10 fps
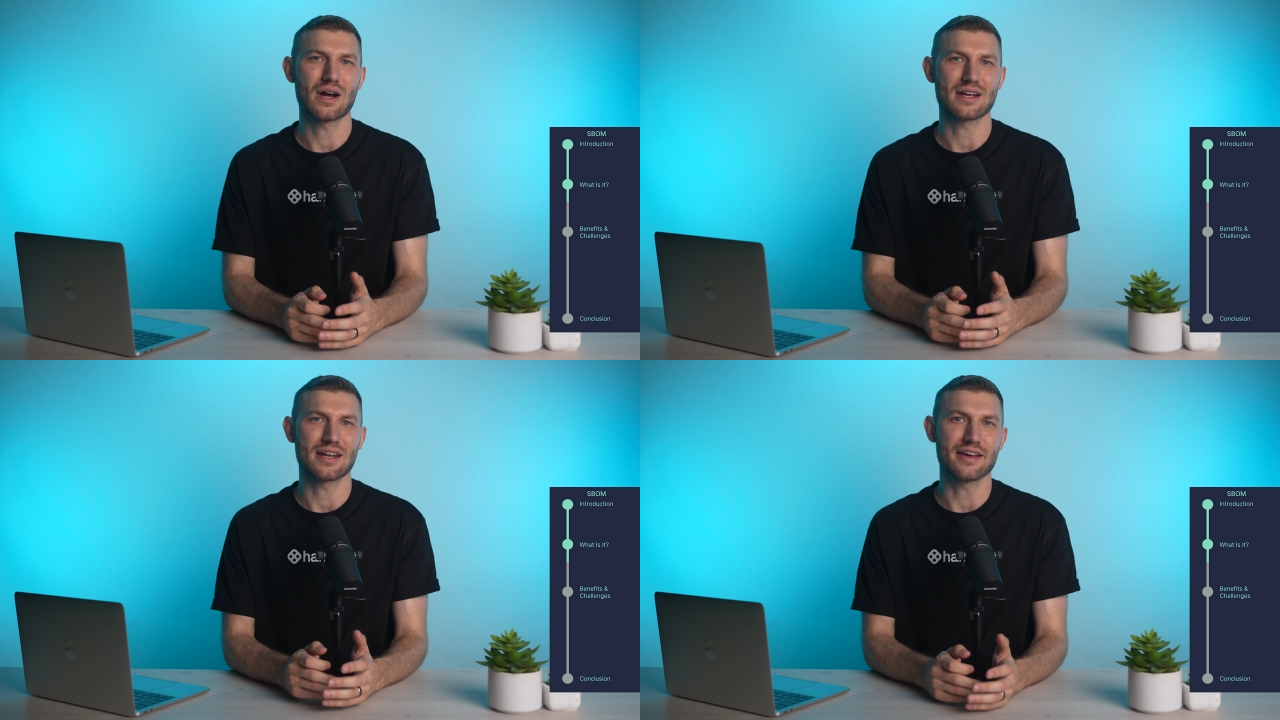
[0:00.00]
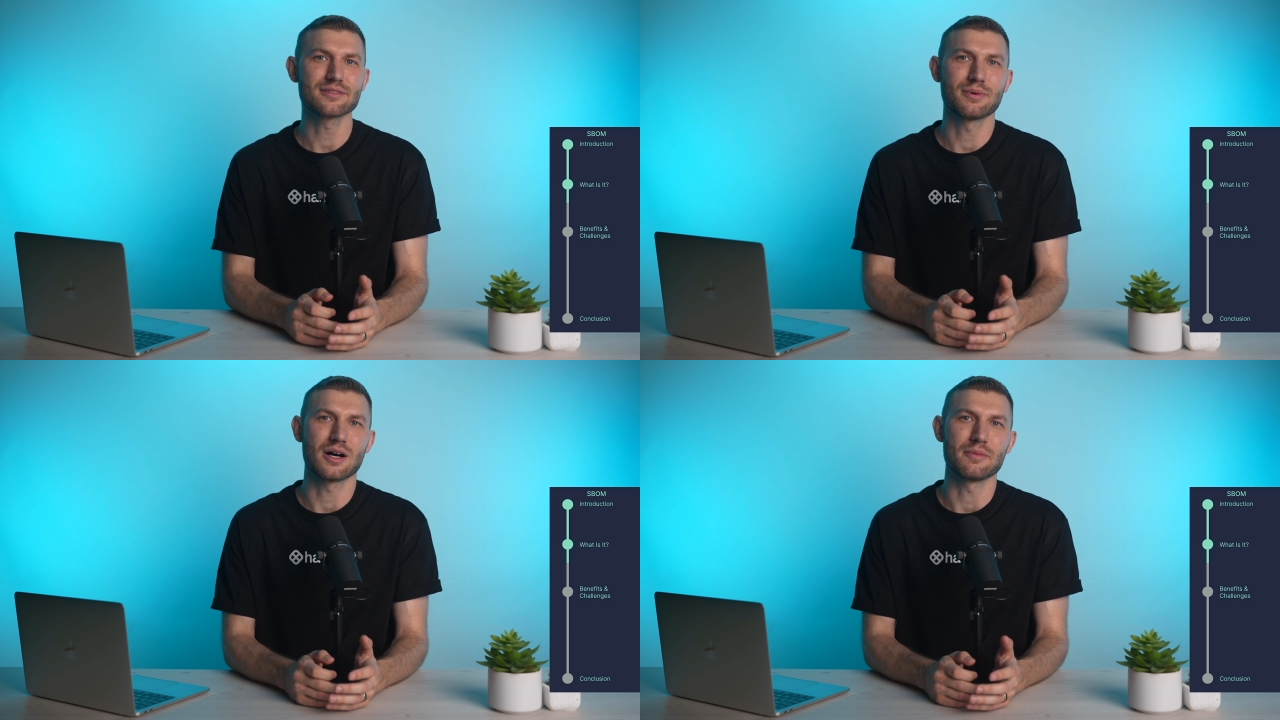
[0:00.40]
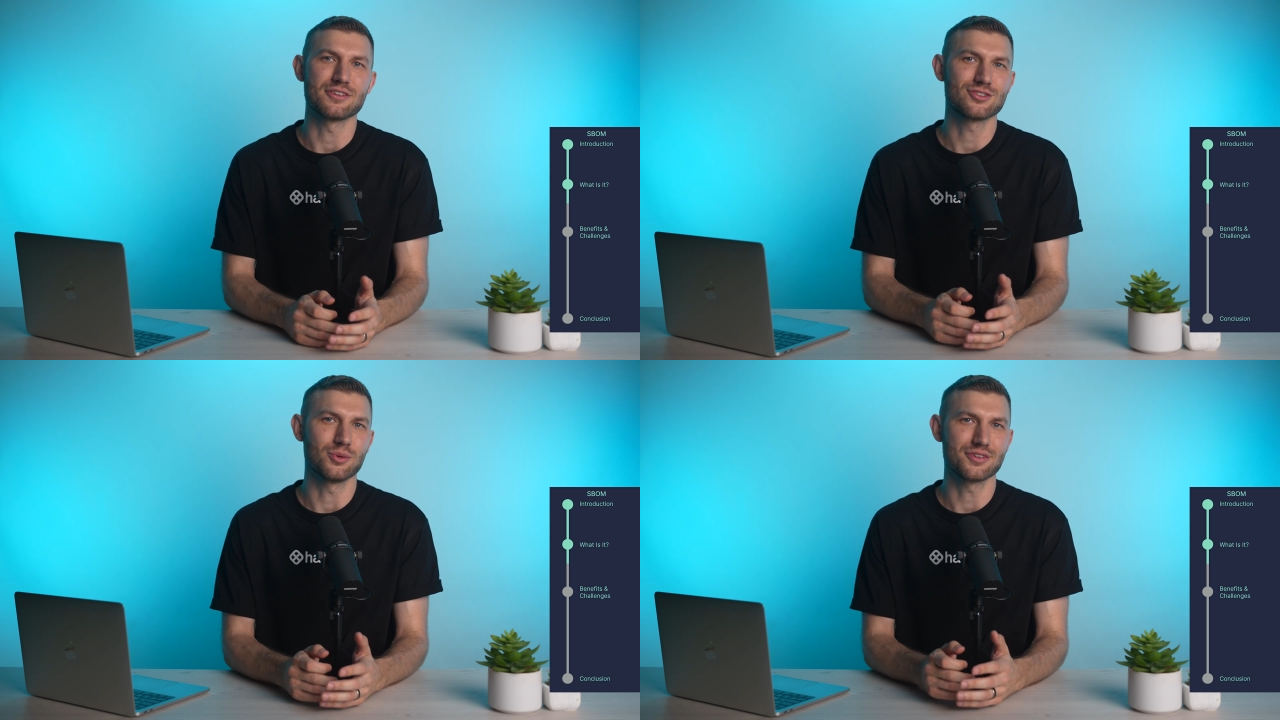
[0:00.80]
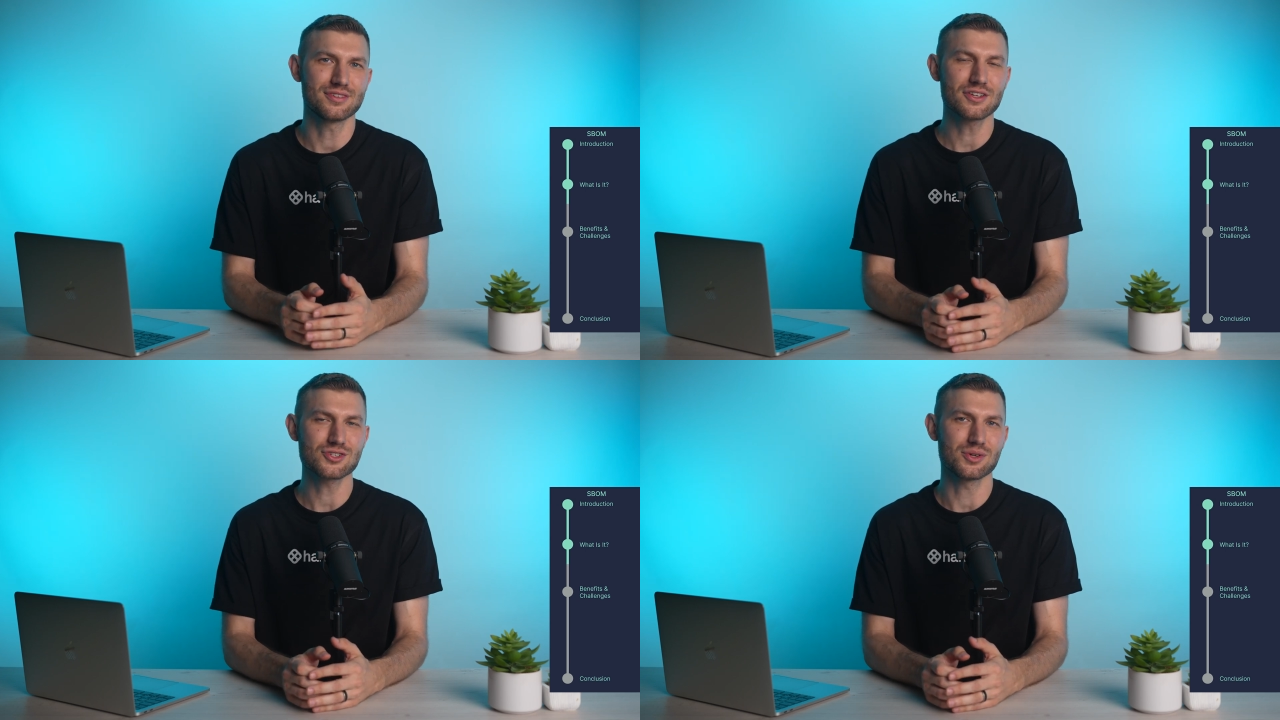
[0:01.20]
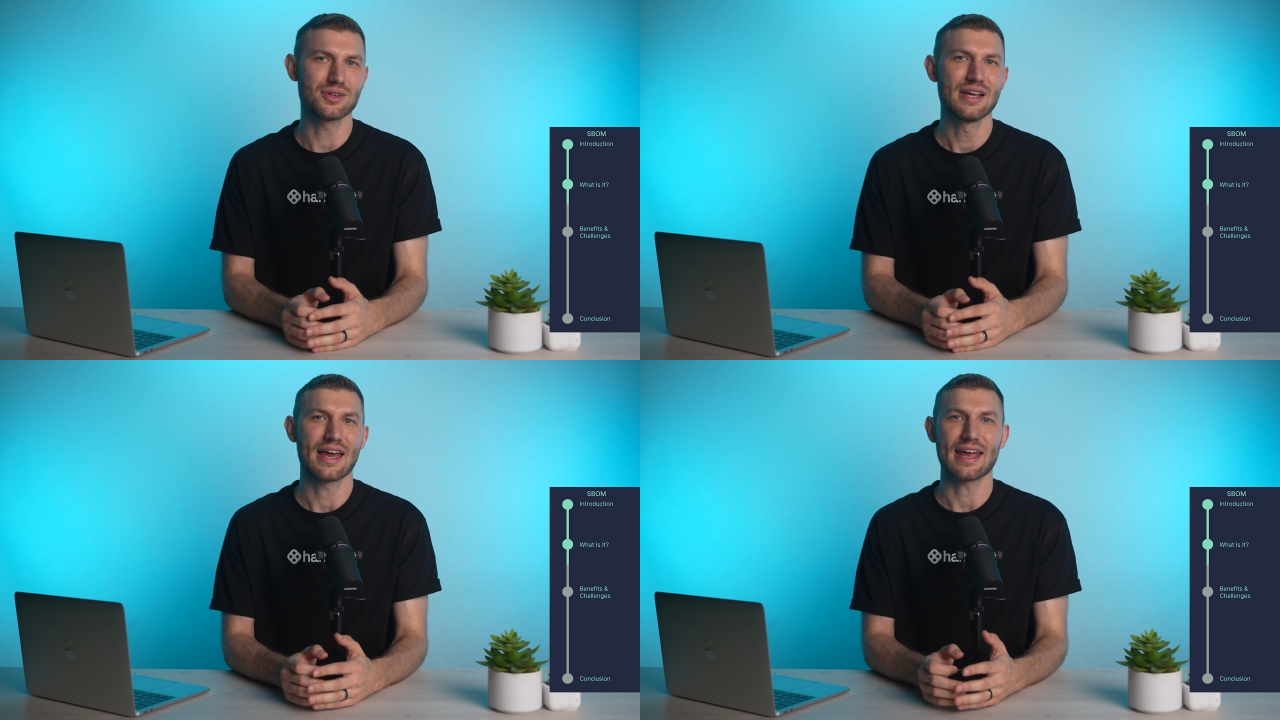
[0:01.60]
why an SBOM is so
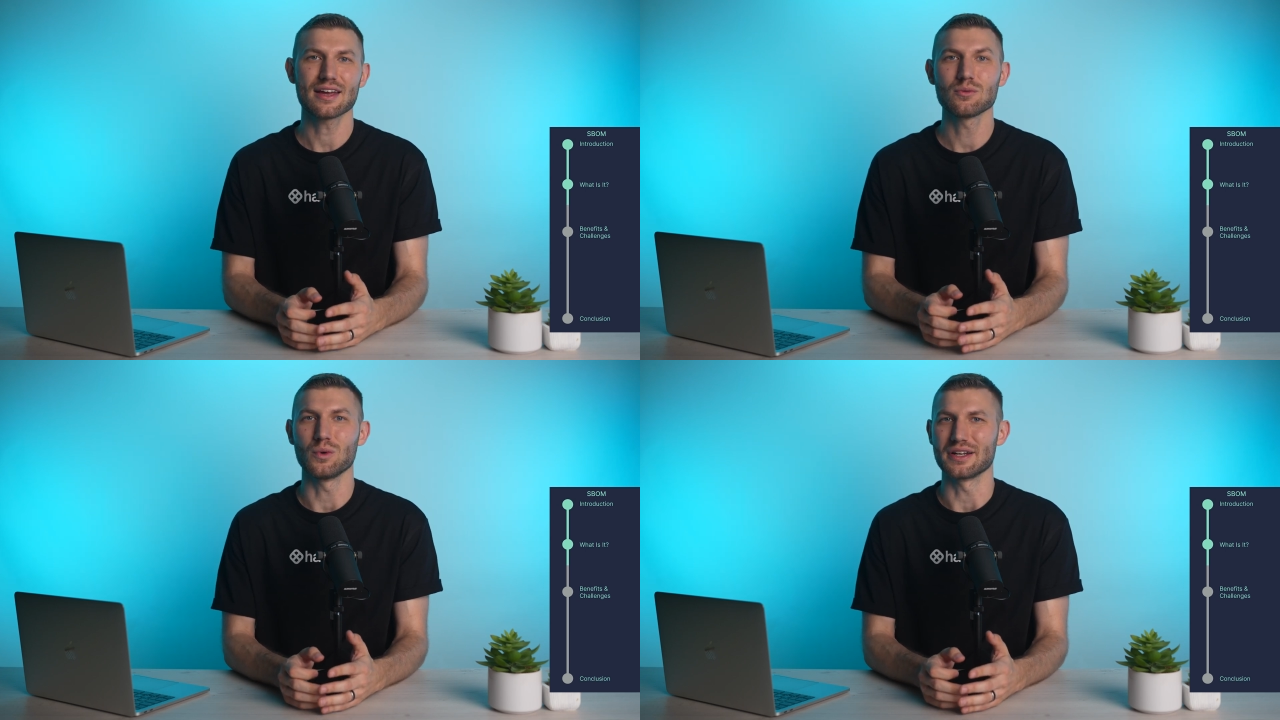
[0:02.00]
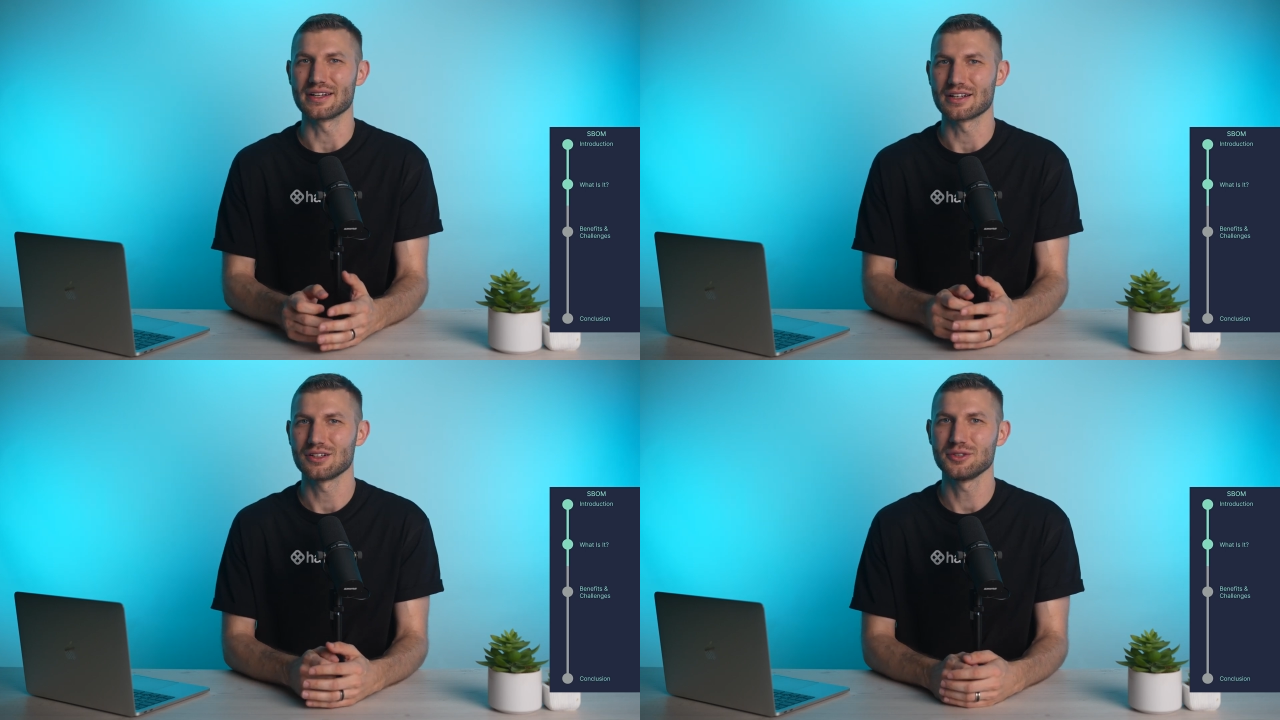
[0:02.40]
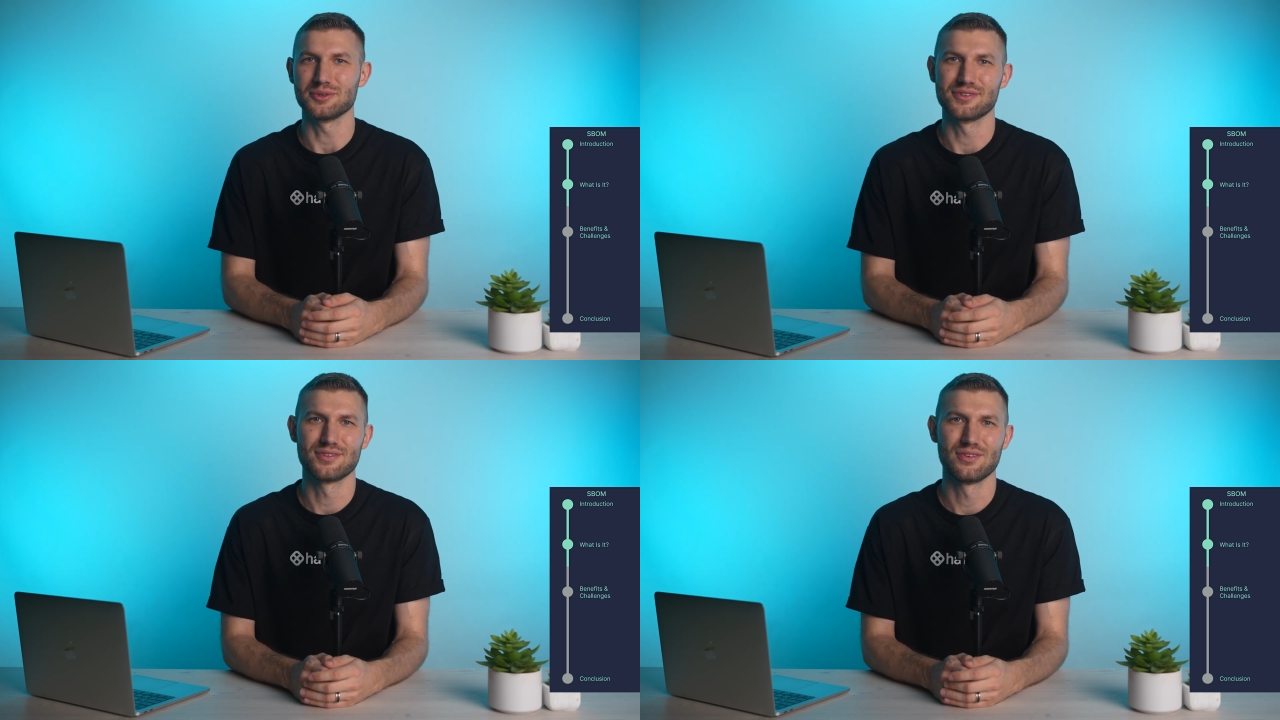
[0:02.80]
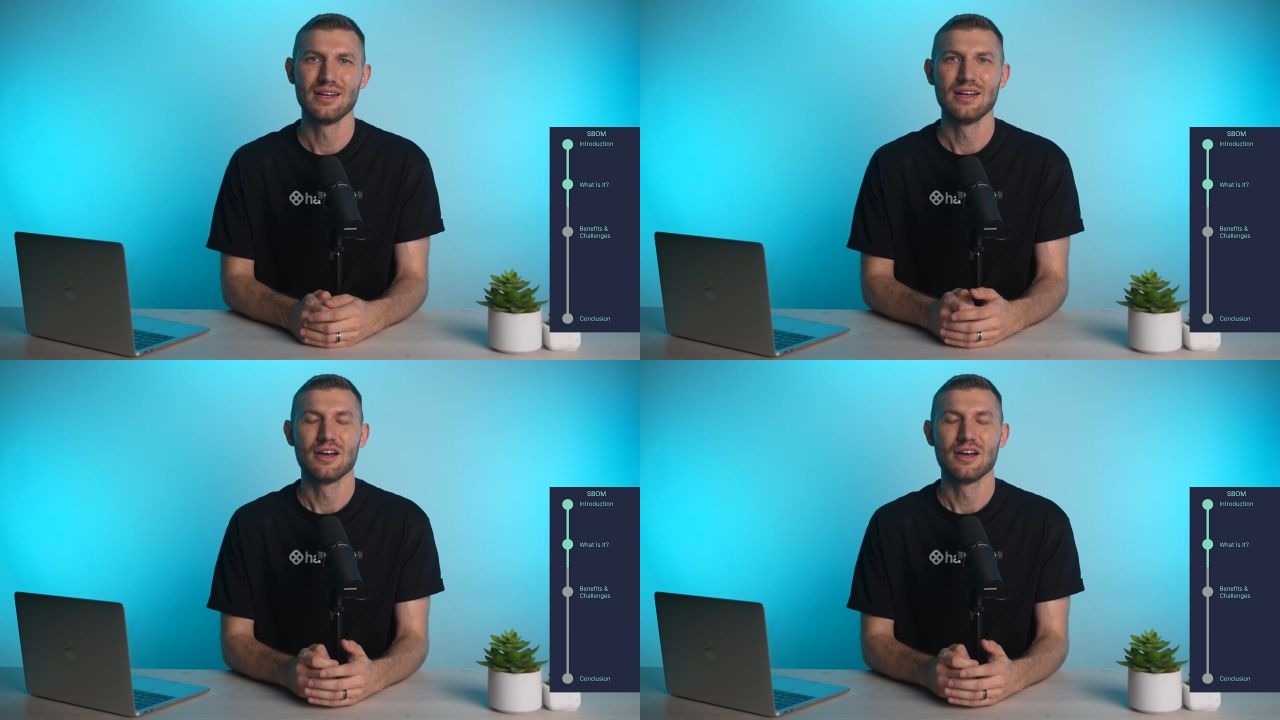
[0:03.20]
essential and what it includes.